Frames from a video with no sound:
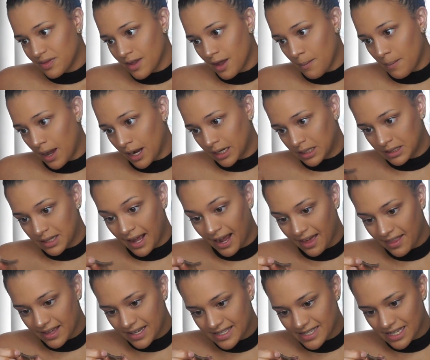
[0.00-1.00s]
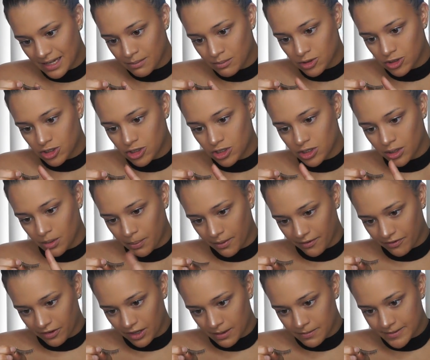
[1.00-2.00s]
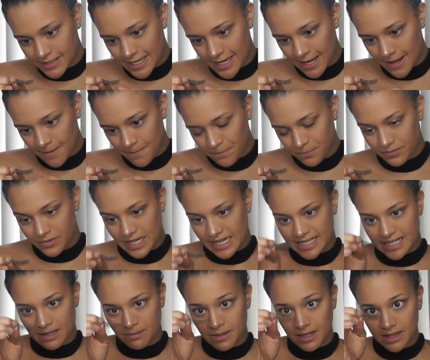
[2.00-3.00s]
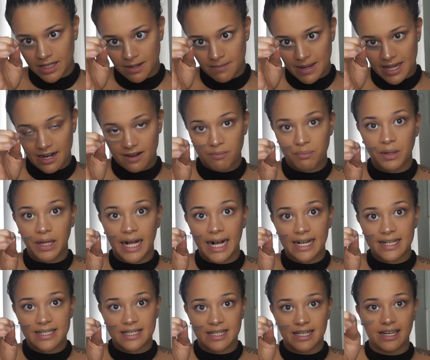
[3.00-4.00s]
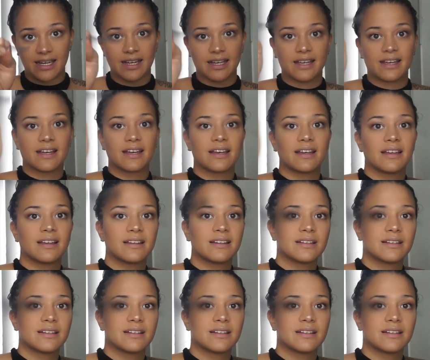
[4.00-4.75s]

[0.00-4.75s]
I'm not gonna lie, they seem super flimsy. They seem like they're made of plastic.